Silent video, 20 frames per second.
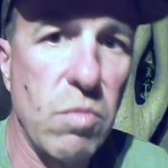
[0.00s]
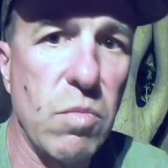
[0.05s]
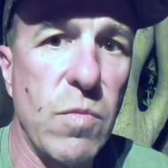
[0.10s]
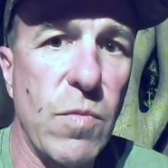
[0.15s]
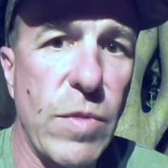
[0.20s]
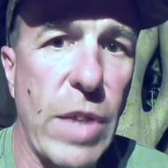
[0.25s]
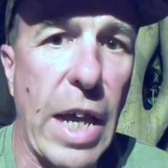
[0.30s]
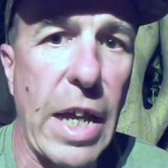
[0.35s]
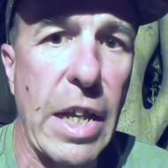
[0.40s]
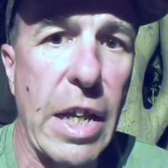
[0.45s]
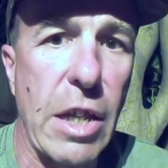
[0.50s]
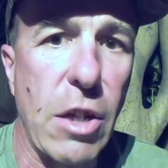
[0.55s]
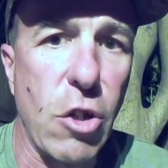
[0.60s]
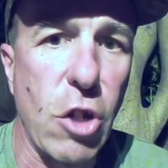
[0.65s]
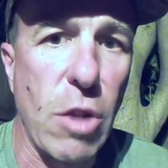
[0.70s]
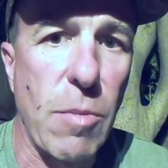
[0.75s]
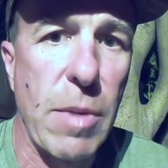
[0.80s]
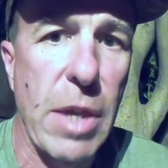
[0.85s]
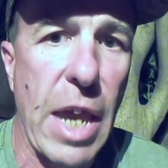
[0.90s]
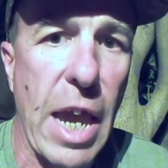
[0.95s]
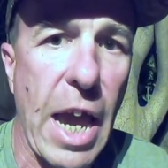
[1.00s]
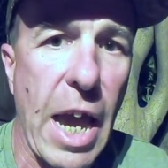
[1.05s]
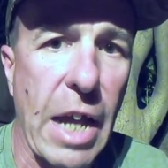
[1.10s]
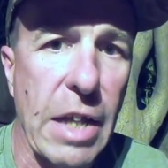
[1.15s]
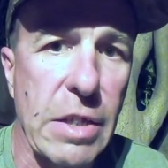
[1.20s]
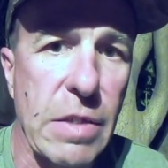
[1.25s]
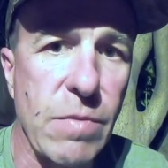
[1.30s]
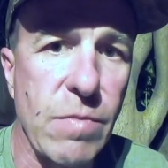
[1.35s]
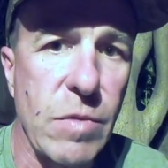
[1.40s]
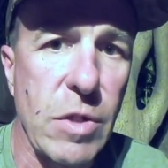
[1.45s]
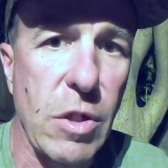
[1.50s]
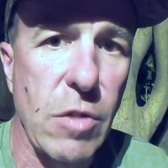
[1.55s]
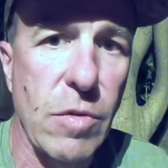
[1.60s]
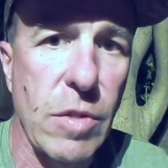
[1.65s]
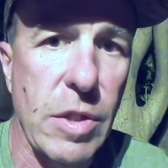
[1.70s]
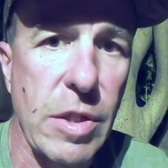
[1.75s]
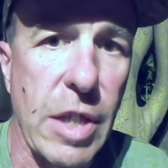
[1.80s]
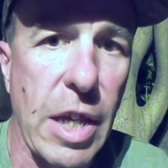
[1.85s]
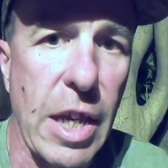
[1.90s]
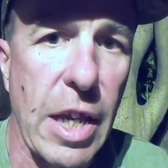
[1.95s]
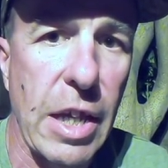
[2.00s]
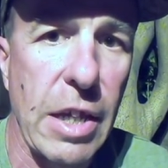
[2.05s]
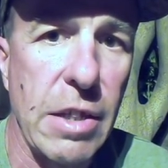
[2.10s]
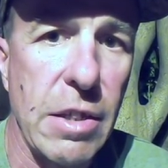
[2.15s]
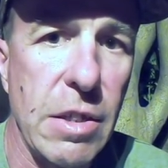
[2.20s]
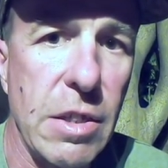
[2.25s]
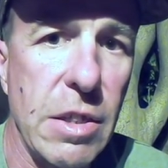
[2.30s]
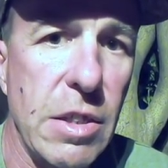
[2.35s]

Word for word: flathead are going to be active during the day